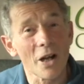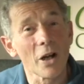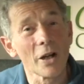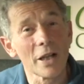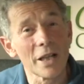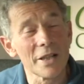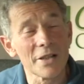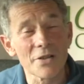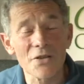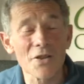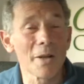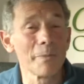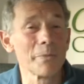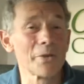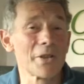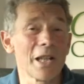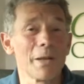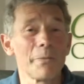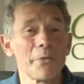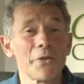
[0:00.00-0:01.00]
in some
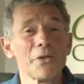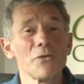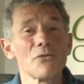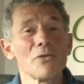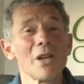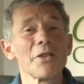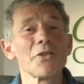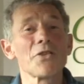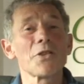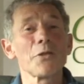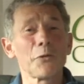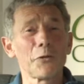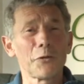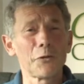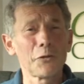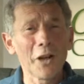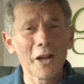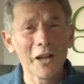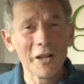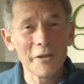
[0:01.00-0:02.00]
depth and runs to
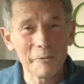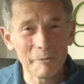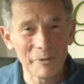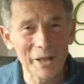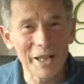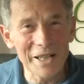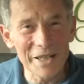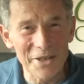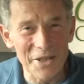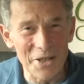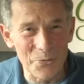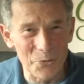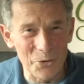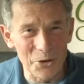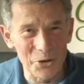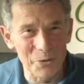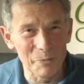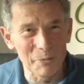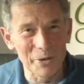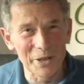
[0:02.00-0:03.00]
5 pages,
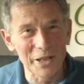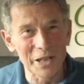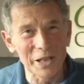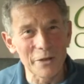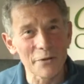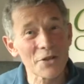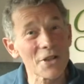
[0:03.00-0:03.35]
would you believe?